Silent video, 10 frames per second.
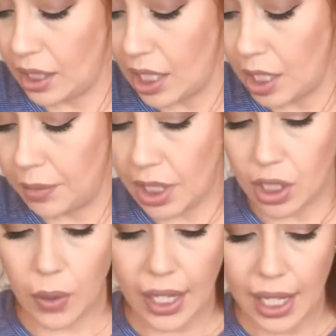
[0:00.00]
I'm gonna
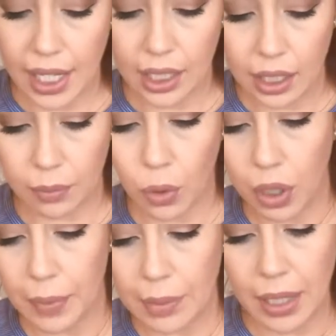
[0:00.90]
go ahead and pour
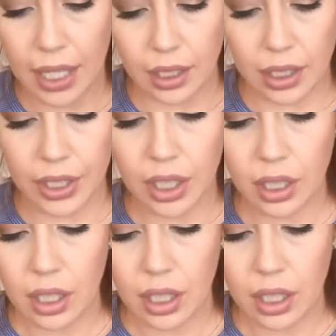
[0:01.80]
my black glitter